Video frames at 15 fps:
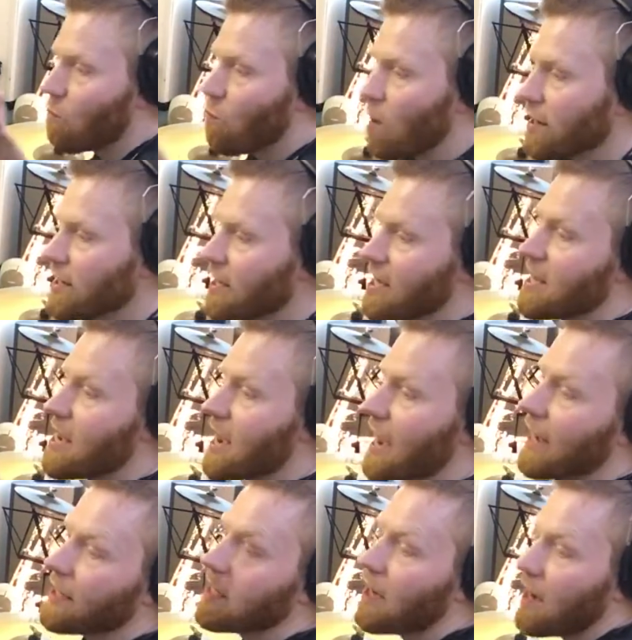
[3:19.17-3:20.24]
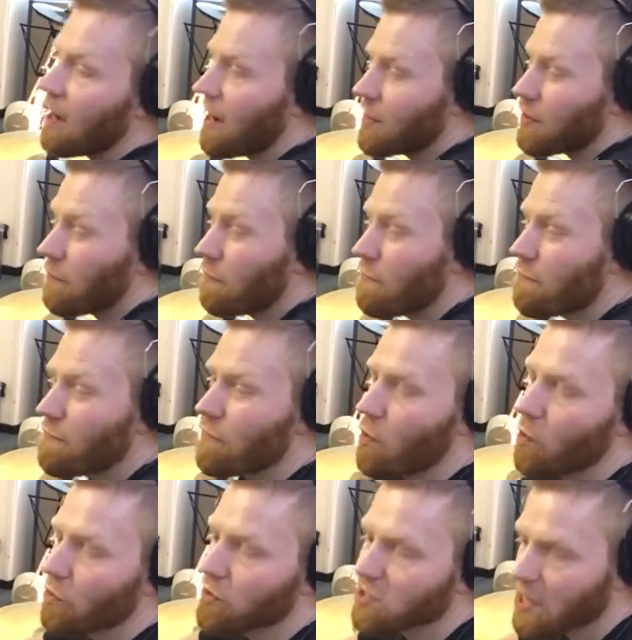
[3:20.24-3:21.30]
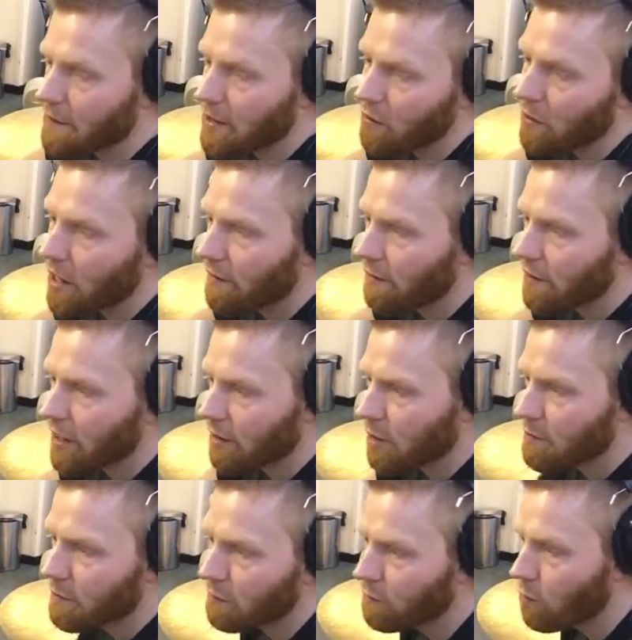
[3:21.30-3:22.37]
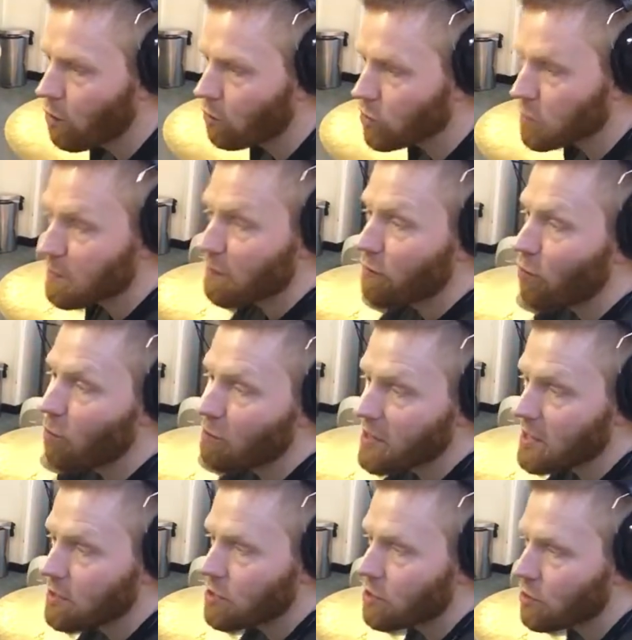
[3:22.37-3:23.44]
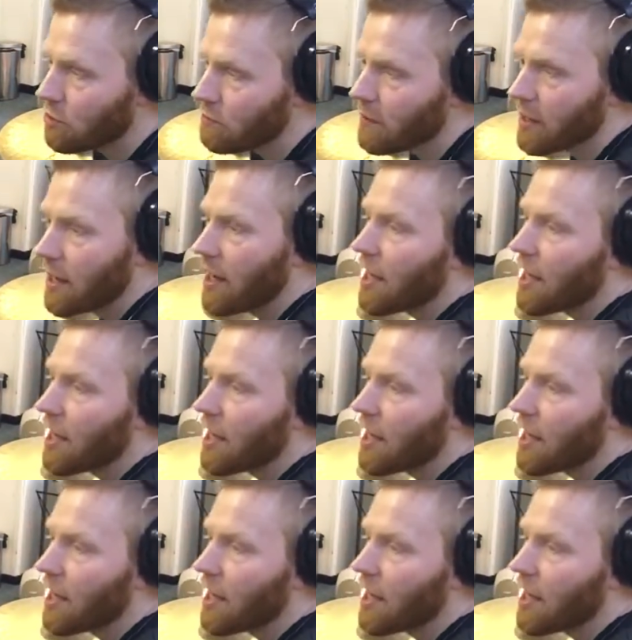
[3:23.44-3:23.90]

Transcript: 1 E and A, the 4th semiquaver in a group of 4, just before beat 2.